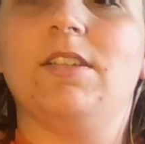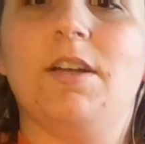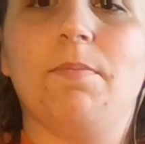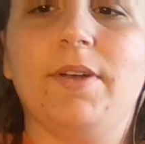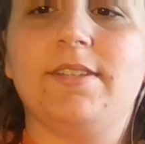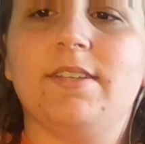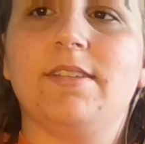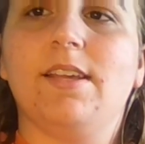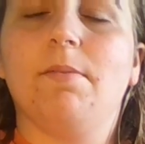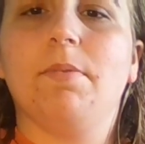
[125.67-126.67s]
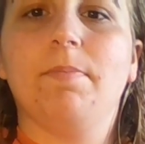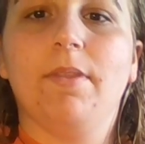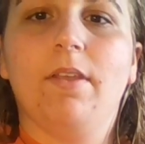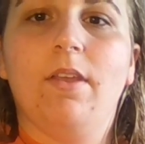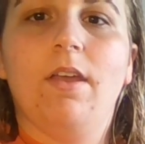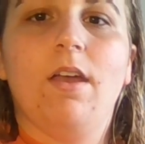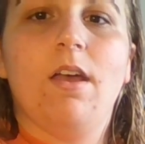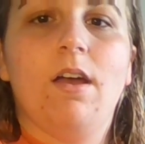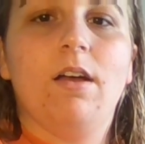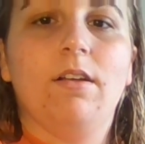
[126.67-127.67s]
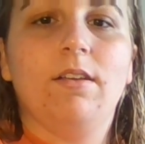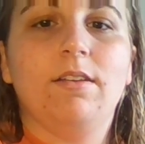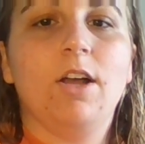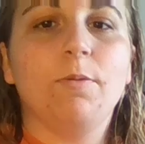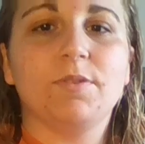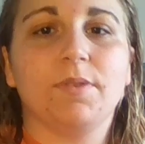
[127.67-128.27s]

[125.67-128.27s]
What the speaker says: to brace this lamp. It helps